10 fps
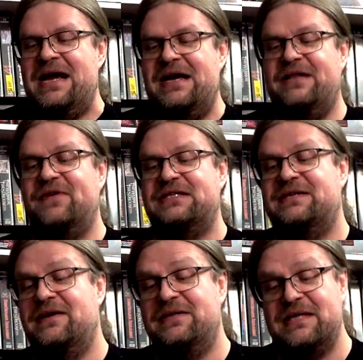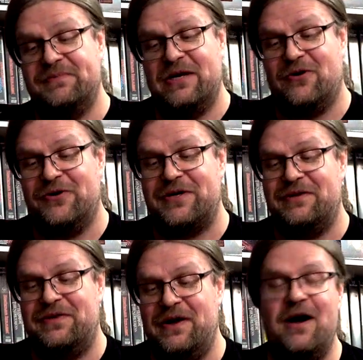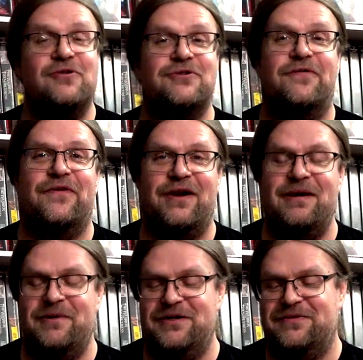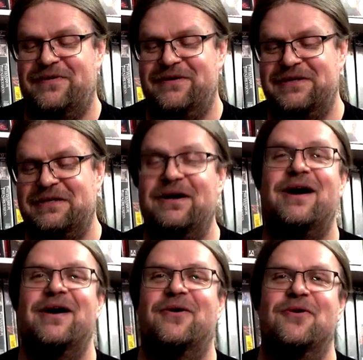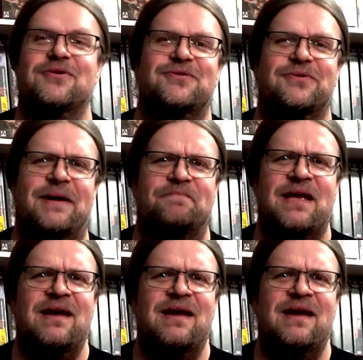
It was something called The House of Clemens, where this guy goes to the